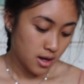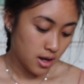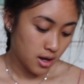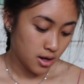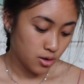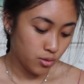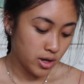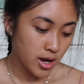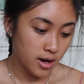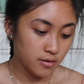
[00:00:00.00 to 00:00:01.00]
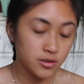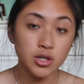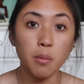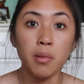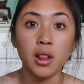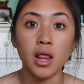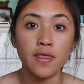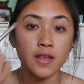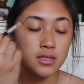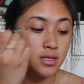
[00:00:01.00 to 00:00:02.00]
and we have to
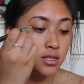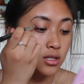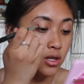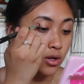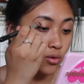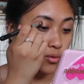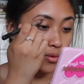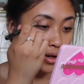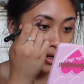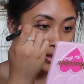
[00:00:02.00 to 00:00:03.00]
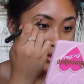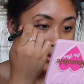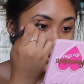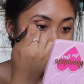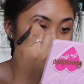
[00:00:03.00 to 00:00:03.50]
blend this into the crease.